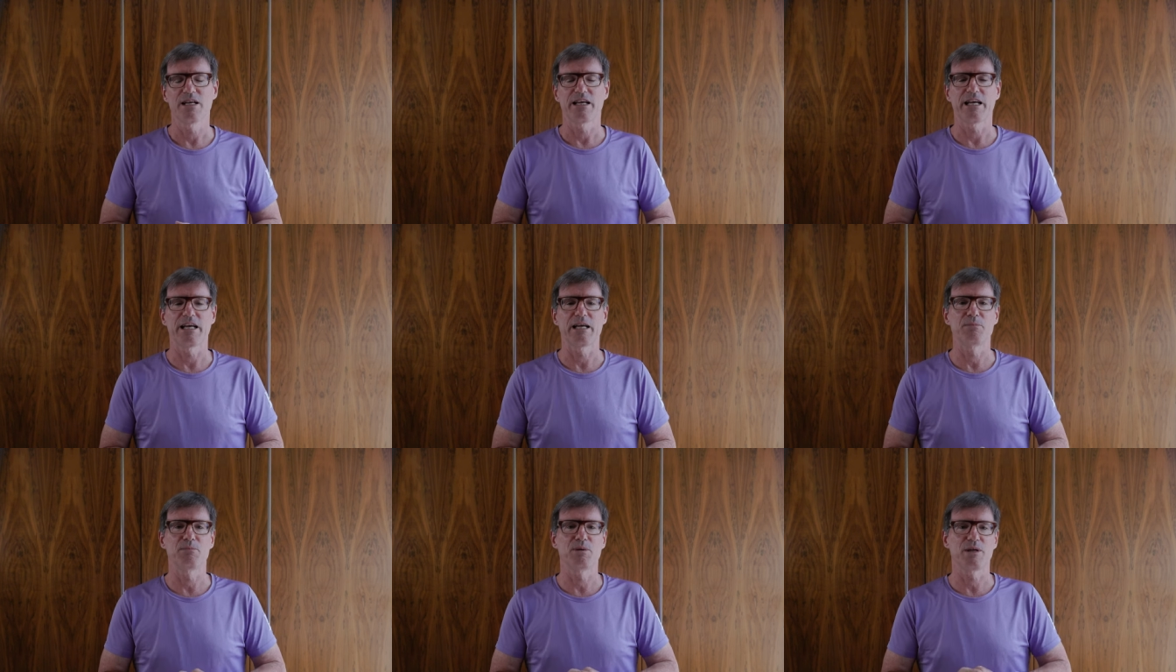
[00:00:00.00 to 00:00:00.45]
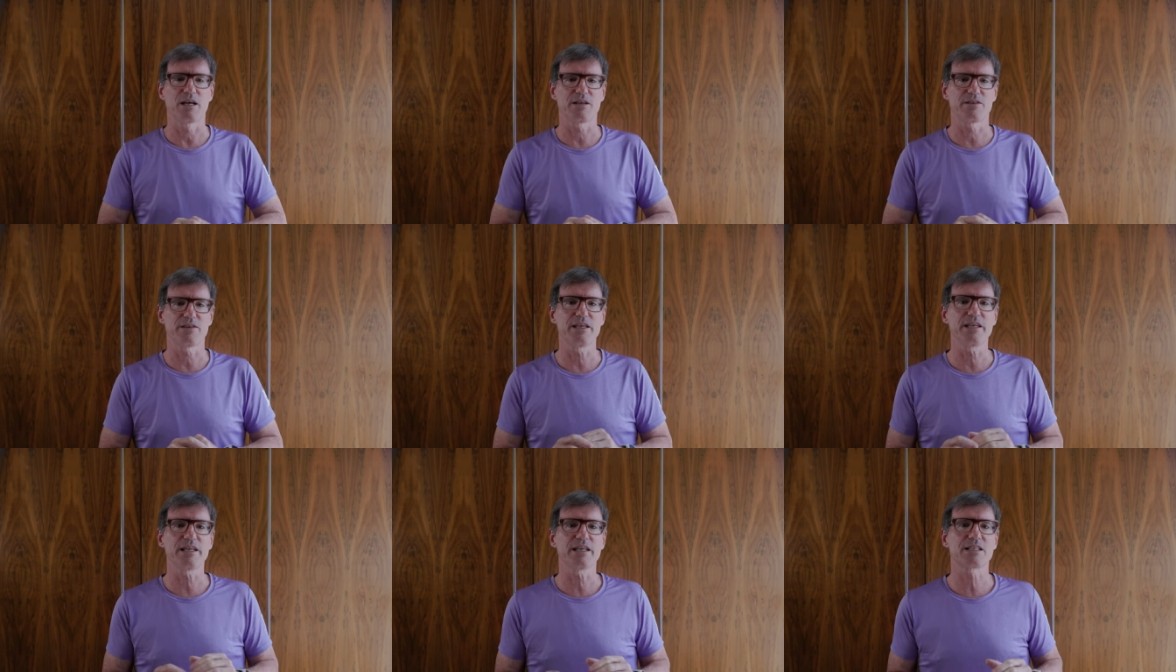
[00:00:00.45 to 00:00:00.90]
But I
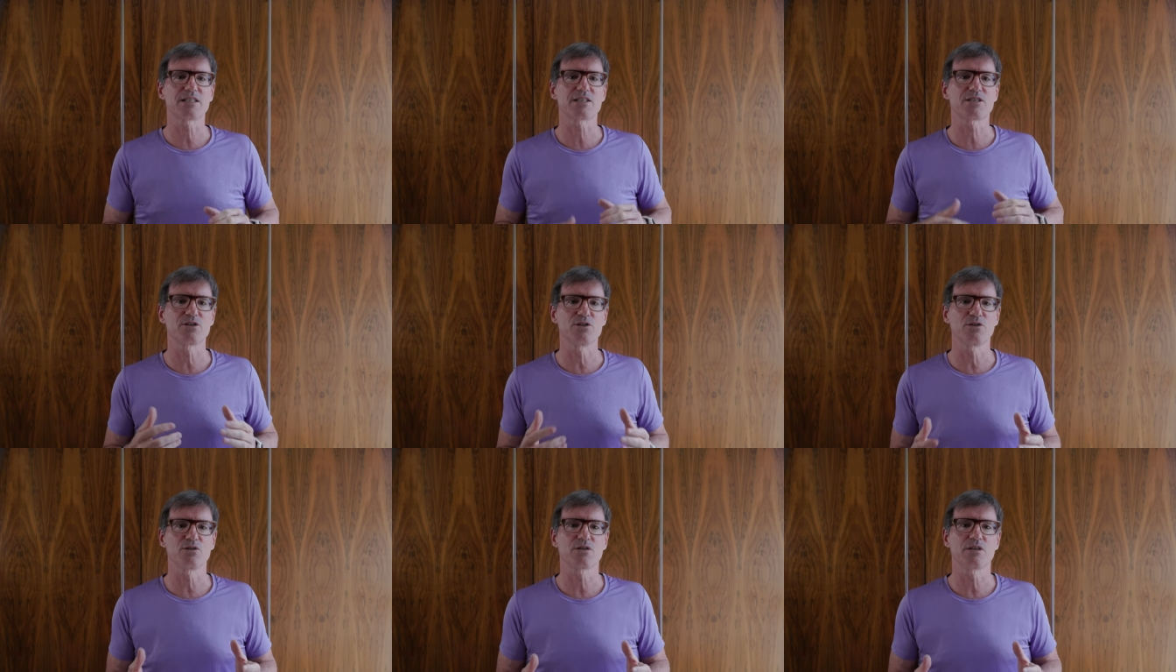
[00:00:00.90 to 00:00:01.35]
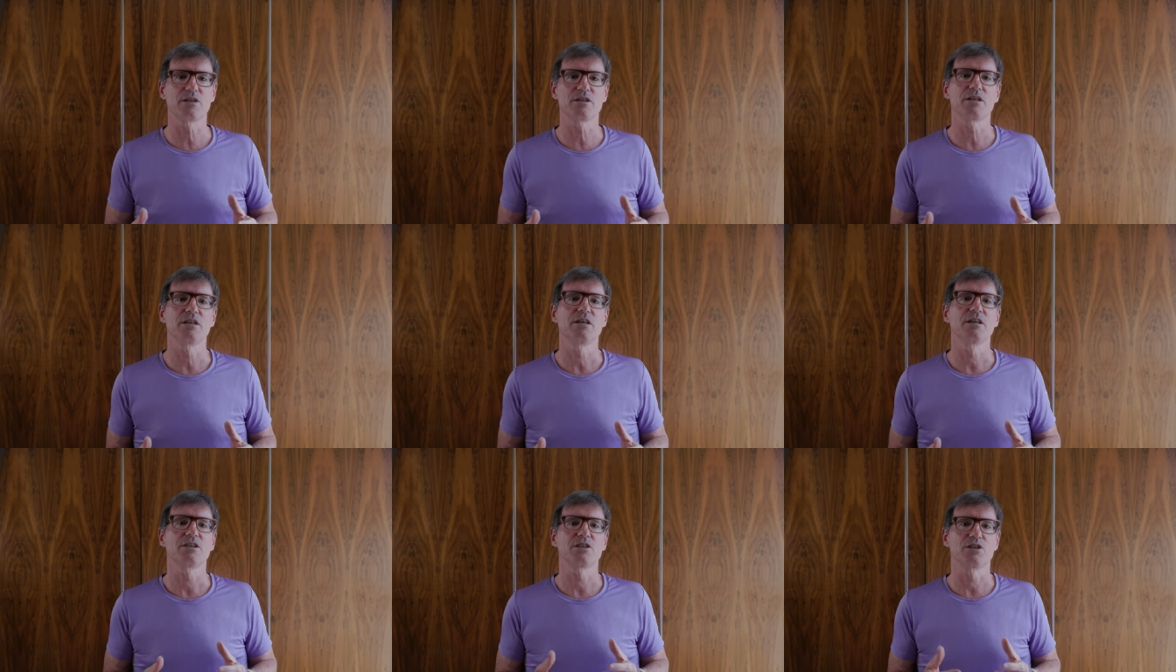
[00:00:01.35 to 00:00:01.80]
think it's
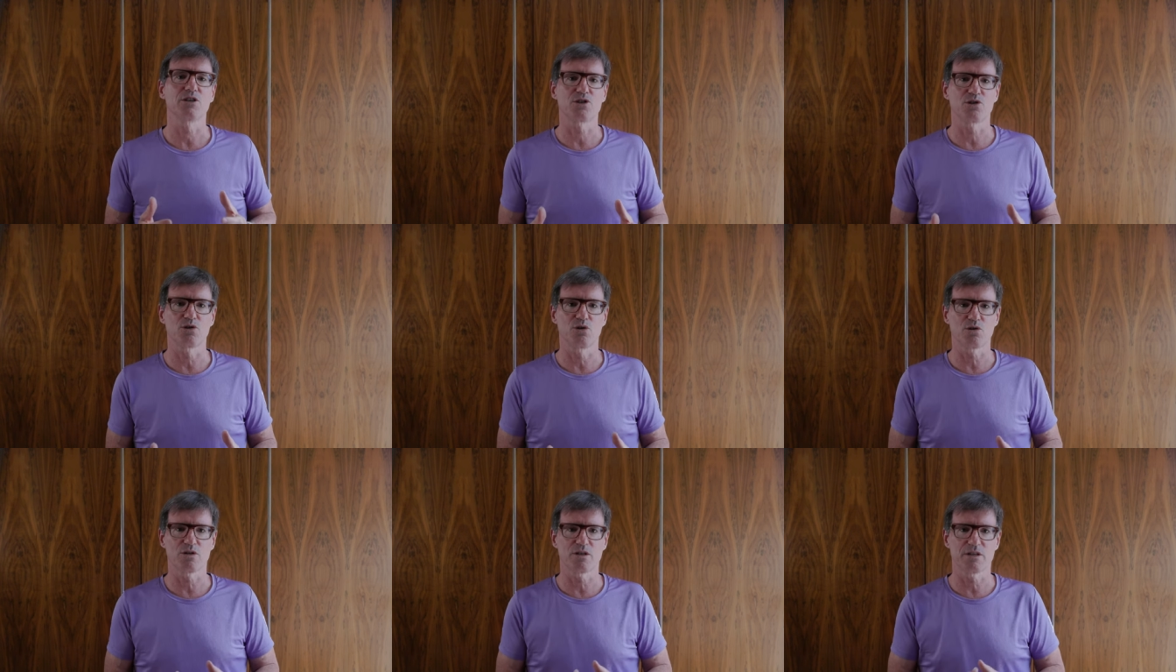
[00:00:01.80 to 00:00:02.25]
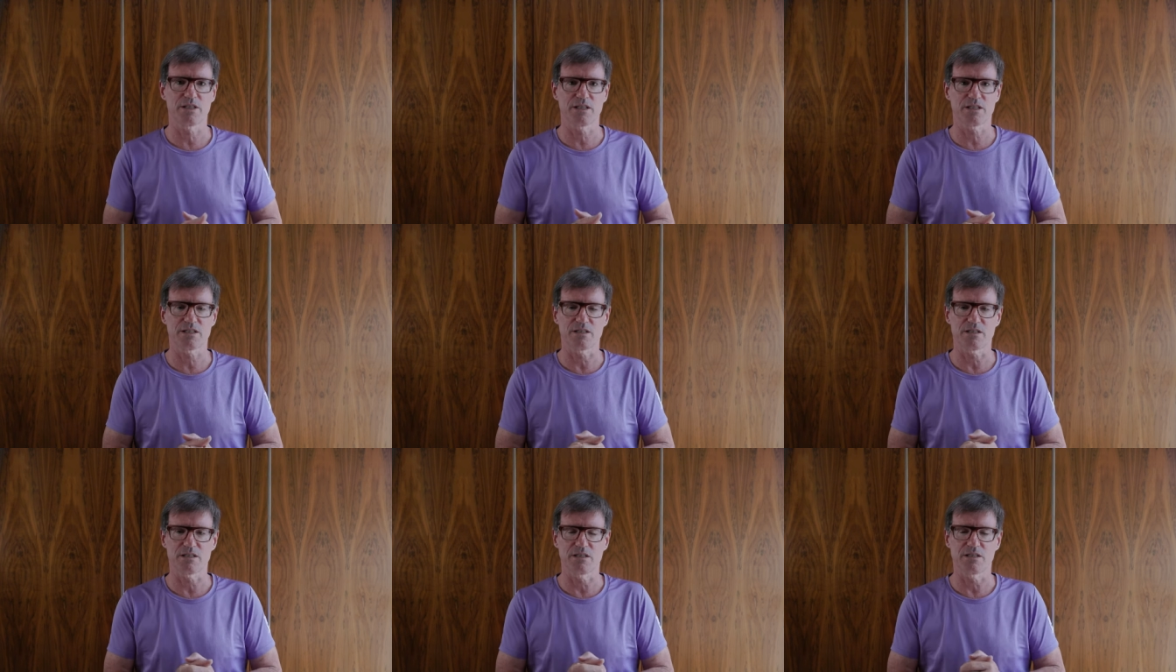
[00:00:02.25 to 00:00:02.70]
suited to shorter
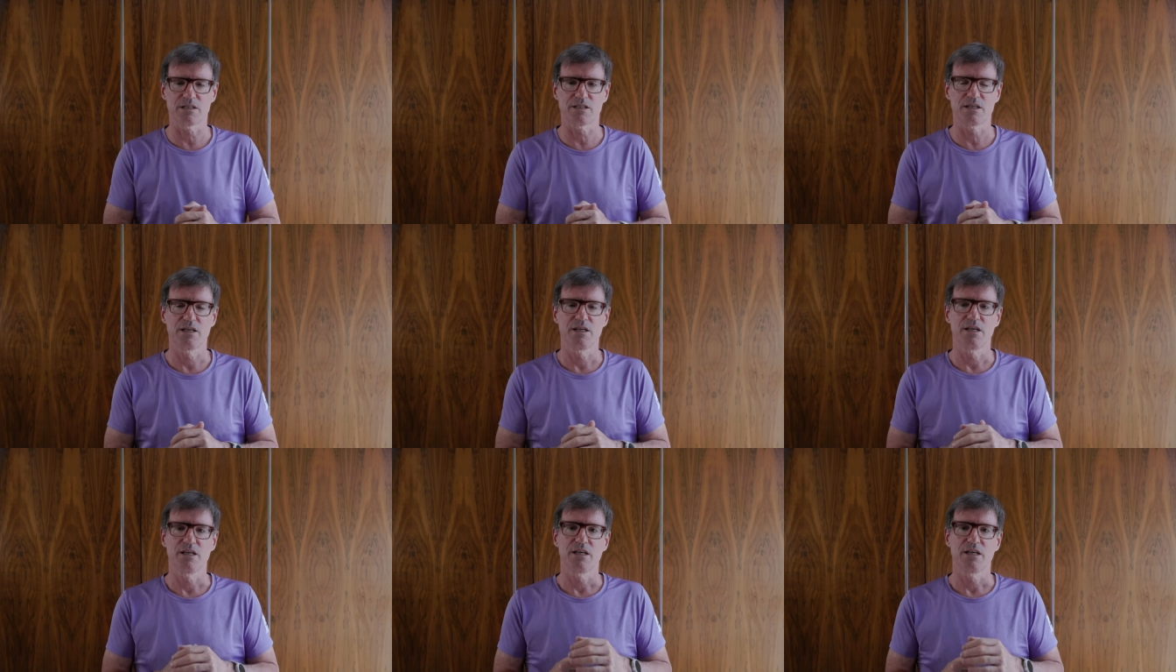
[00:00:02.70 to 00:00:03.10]
distances.